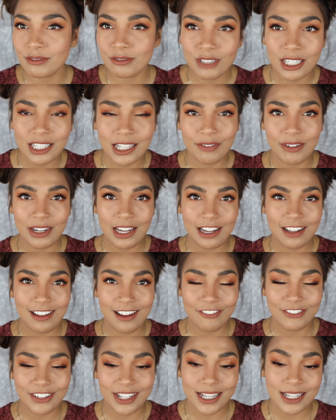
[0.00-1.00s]
Really, really
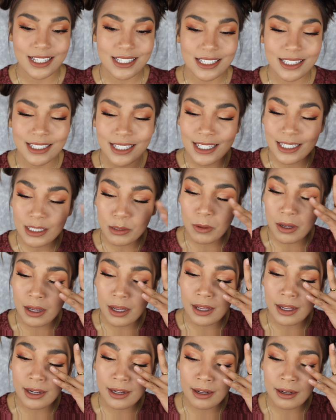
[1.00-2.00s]
love this. This
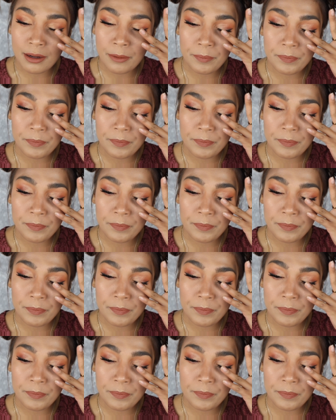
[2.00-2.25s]
one,